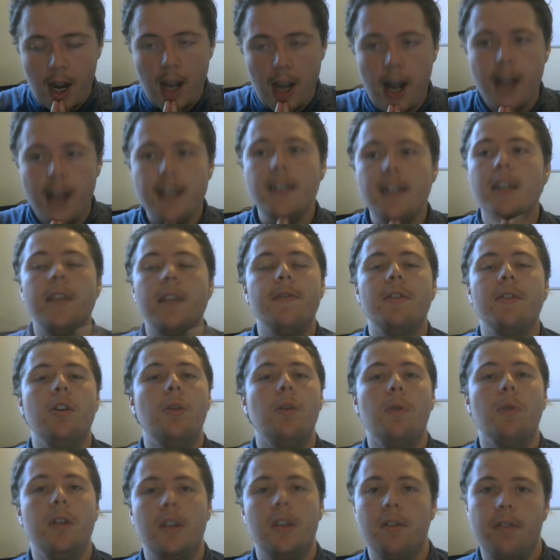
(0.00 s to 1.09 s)
didn't even know
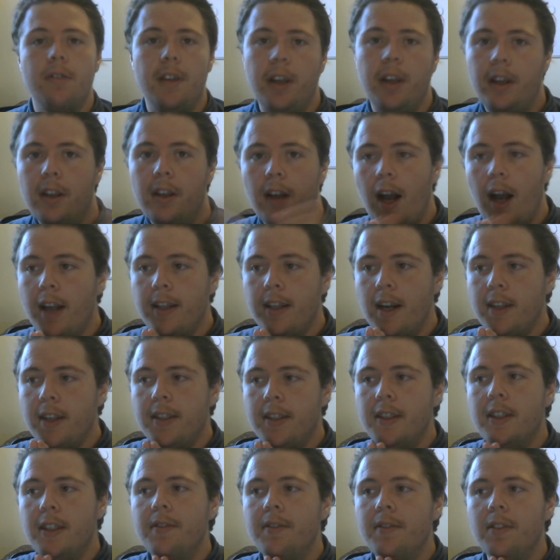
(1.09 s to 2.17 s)
what to think. I
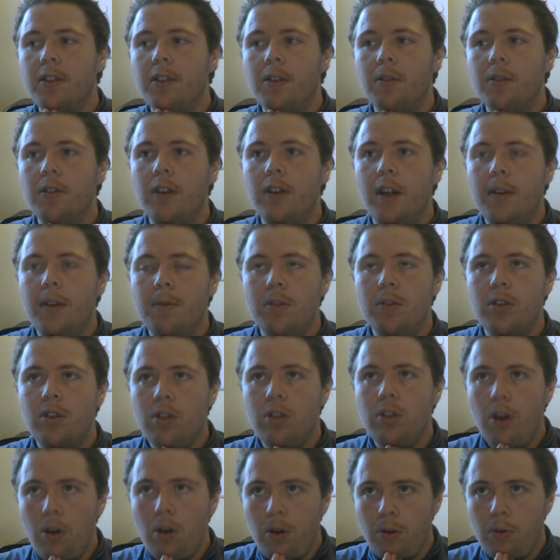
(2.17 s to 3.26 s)
didn't even know. It was
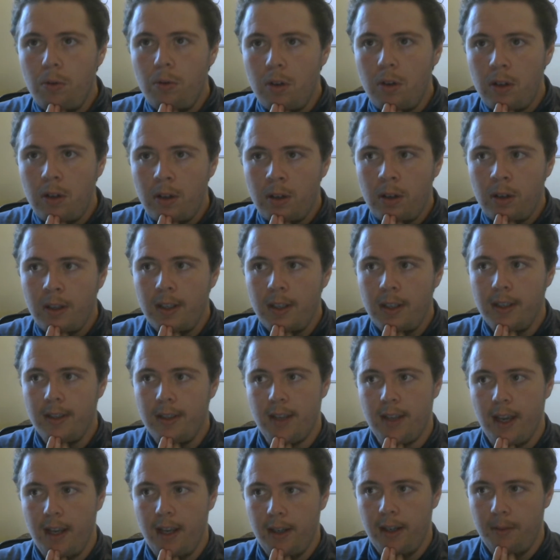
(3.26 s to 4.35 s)
so
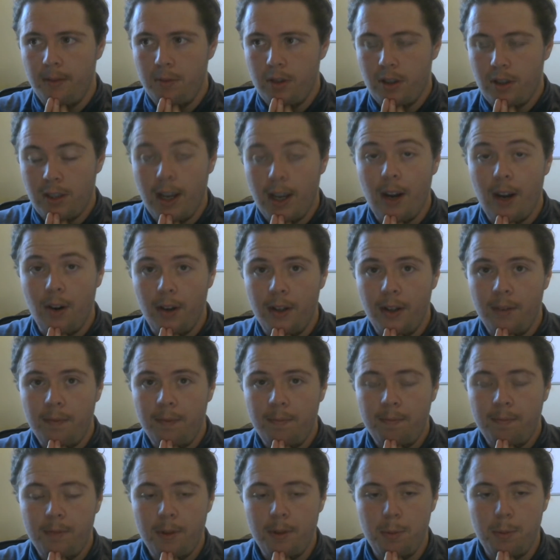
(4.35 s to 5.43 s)
insane. It was scary,
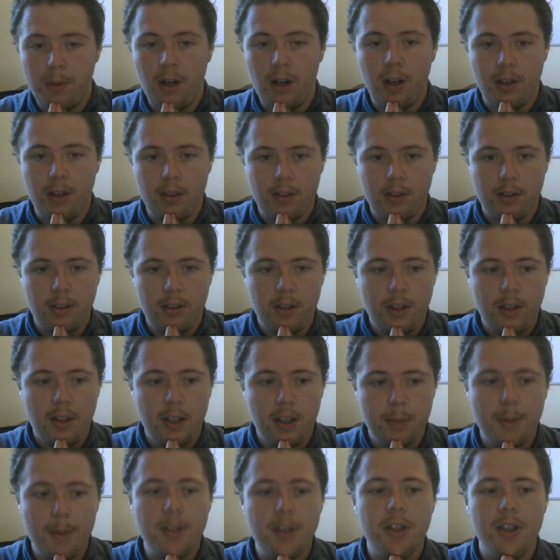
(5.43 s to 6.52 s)
to be honest.
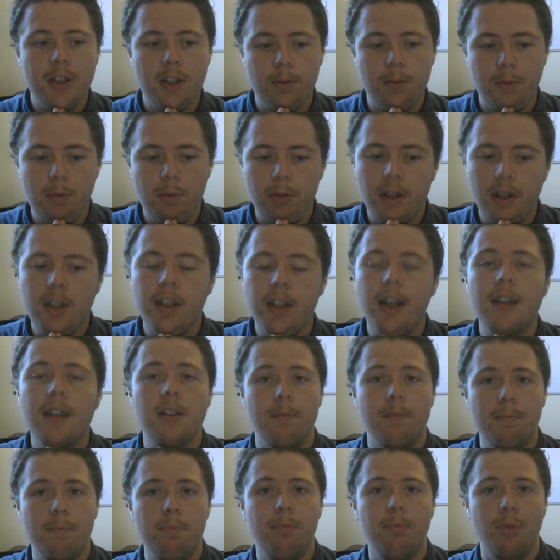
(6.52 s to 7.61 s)
Especially because we were going to get
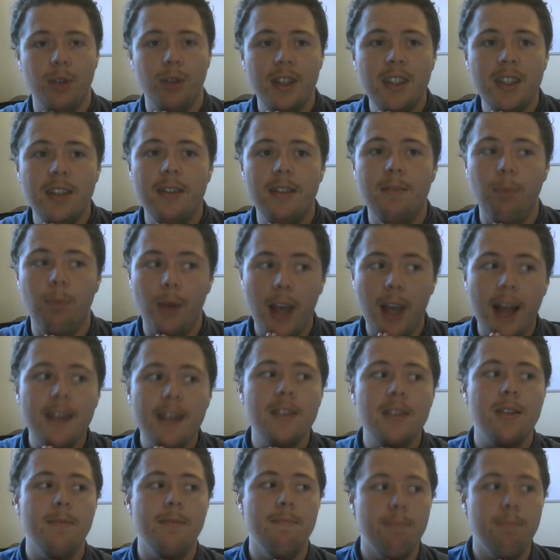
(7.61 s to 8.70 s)
we had
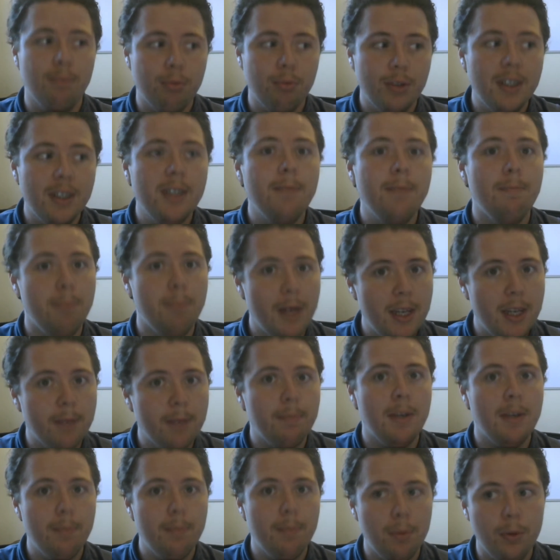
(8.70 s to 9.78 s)
some pretty big
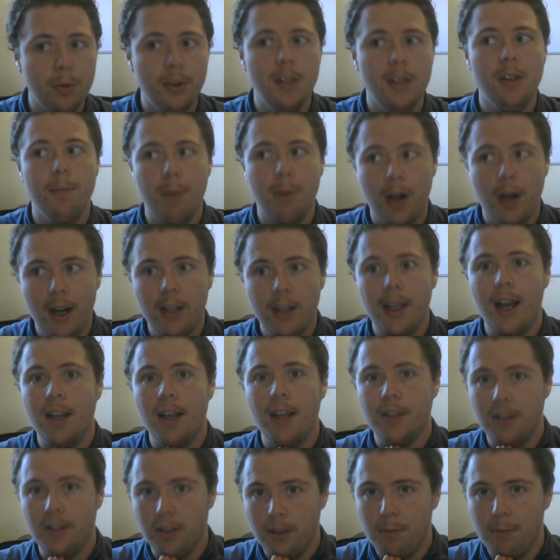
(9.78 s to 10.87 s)
people in the
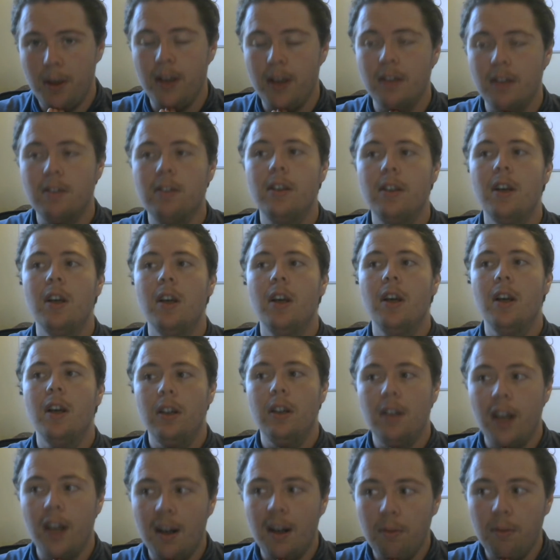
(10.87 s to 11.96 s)
podcasting space
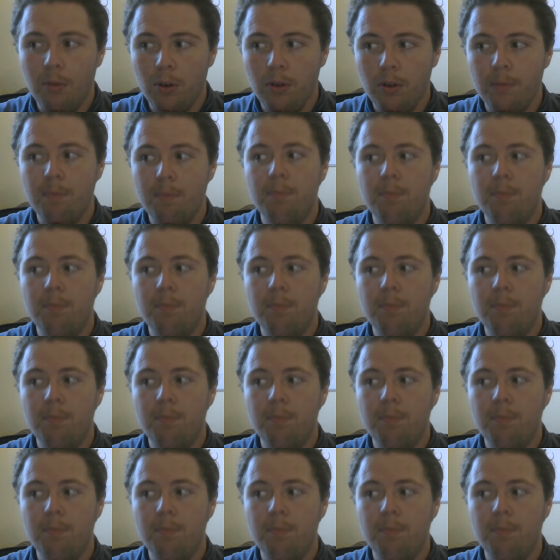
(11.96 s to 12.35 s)
that were